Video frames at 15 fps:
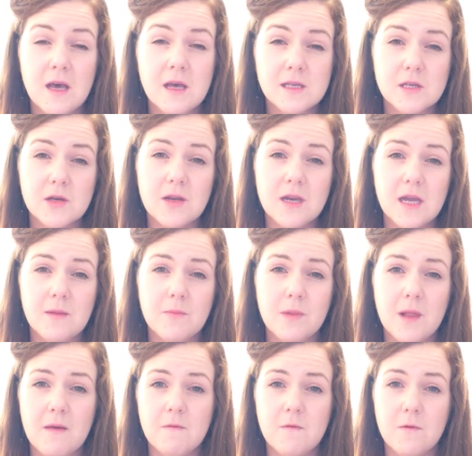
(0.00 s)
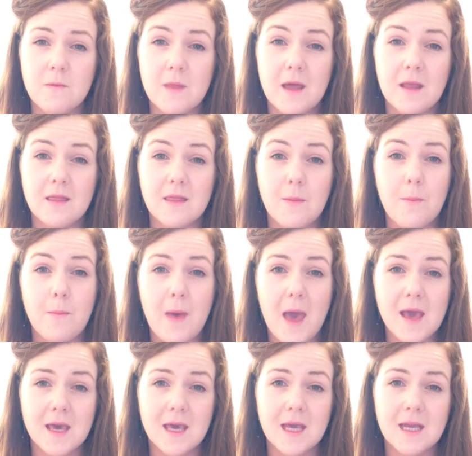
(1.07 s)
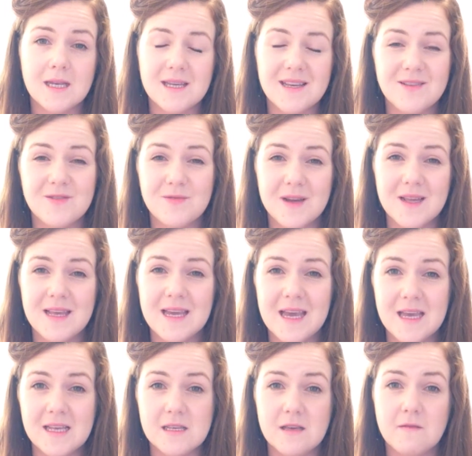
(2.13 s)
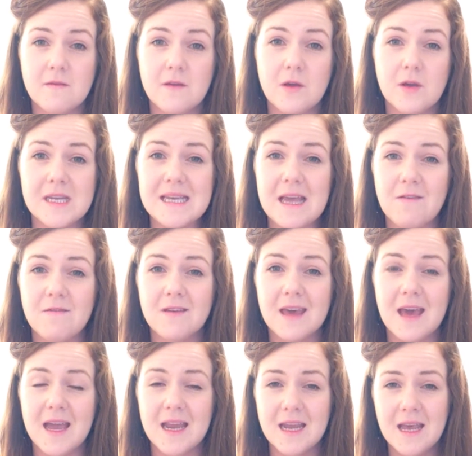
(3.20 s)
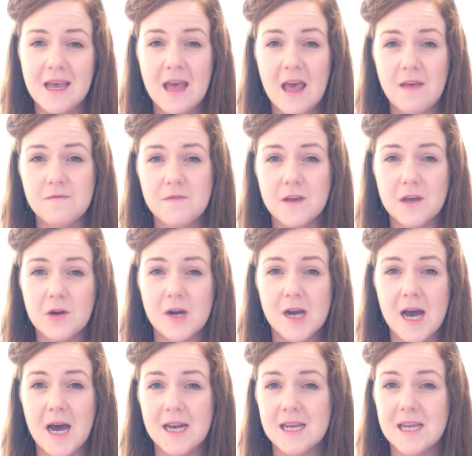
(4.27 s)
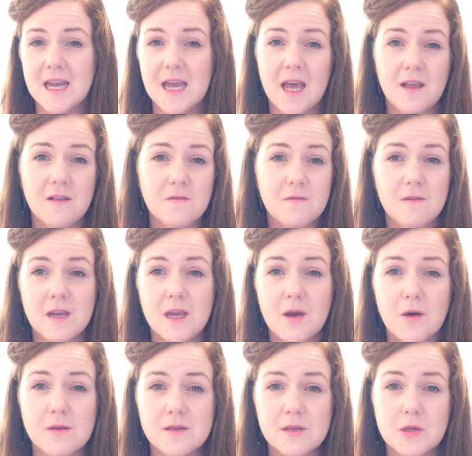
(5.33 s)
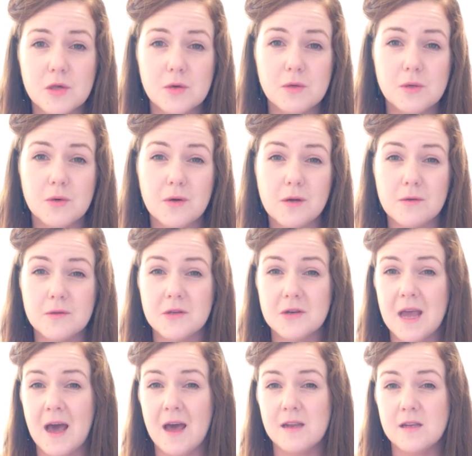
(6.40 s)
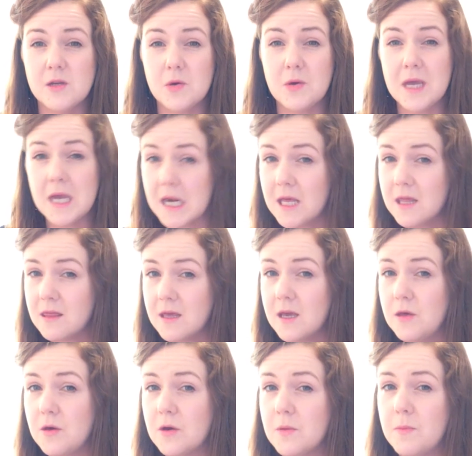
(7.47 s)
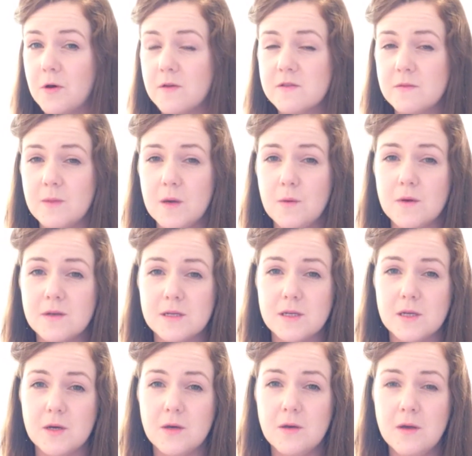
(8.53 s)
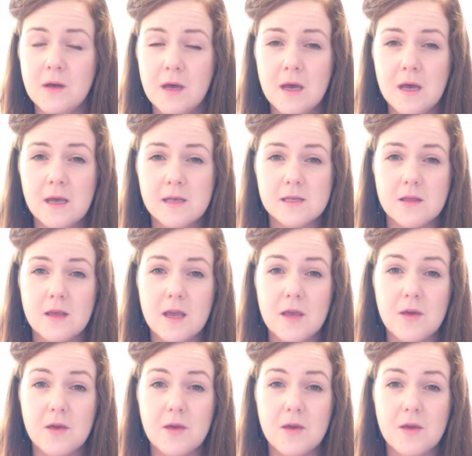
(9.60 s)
So you need a platform that the back end is really easy for you to navigate and figure out, and has videos and tutorials on how to do anything you could possibly want to do, so that